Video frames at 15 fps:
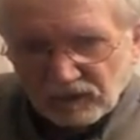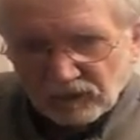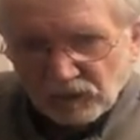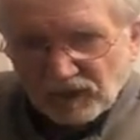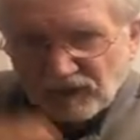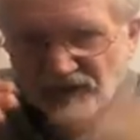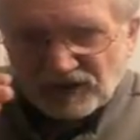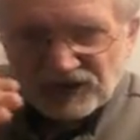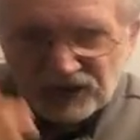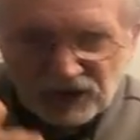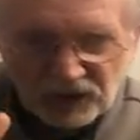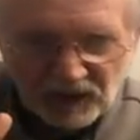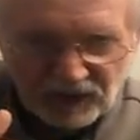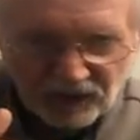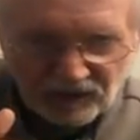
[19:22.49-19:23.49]
whether it's
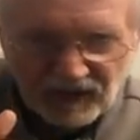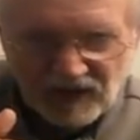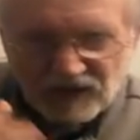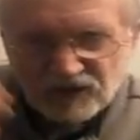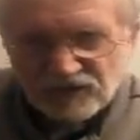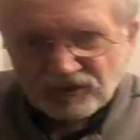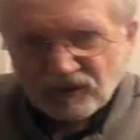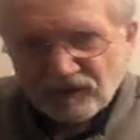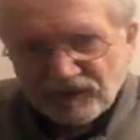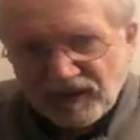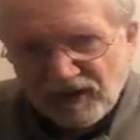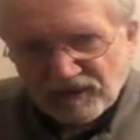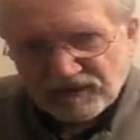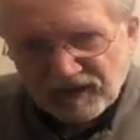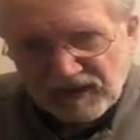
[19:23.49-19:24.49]
200 angels or
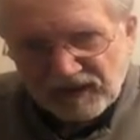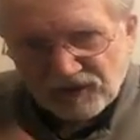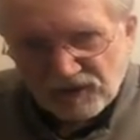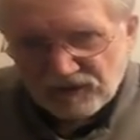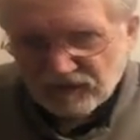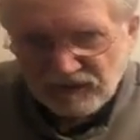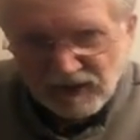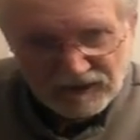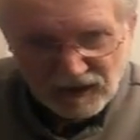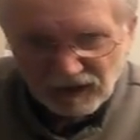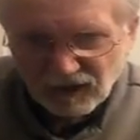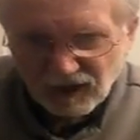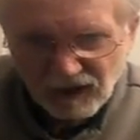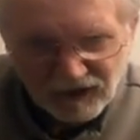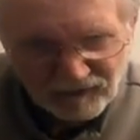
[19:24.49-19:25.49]
1,000 angels, that's a
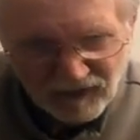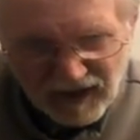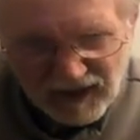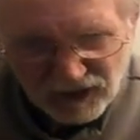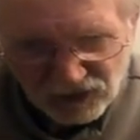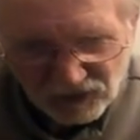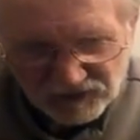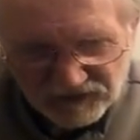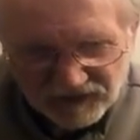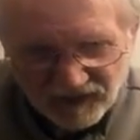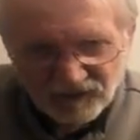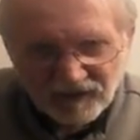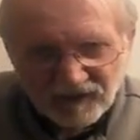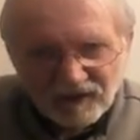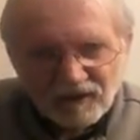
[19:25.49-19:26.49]
lot of angels
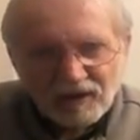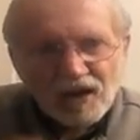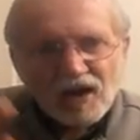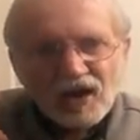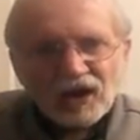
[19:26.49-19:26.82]
out there